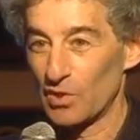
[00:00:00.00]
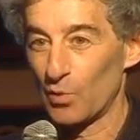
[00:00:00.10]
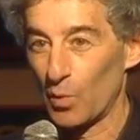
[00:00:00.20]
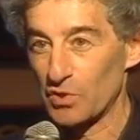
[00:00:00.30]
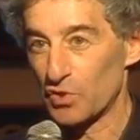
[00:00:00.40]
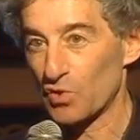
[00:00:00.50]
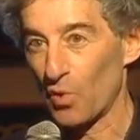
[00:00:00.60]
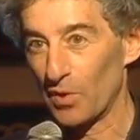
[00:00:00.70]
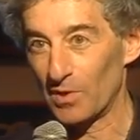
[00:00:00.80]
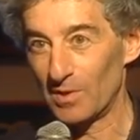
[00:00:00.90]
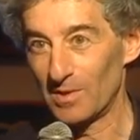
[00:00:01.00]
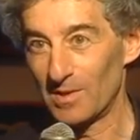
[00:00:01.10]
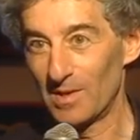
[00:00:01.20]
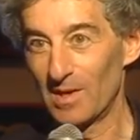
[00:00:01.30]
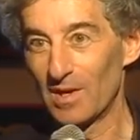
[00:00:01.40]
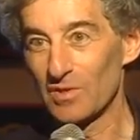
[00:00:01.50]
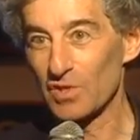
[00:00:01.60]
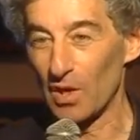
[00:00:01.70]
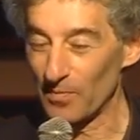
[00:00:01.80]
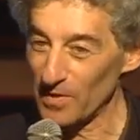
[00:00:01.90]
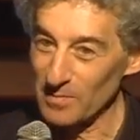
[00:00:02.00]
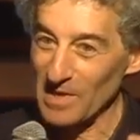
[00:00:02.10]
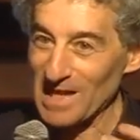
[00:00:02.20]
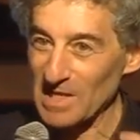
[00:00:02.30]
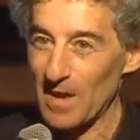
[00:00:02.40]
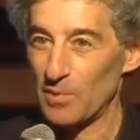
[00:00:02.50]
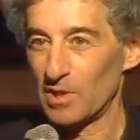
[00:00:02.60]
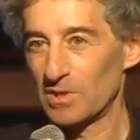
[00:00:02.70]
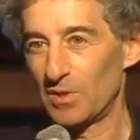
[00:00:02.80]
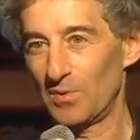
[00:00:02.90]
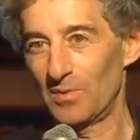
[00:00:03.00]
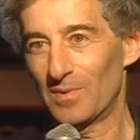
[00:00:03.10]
the winds are stronger. So that's happening too.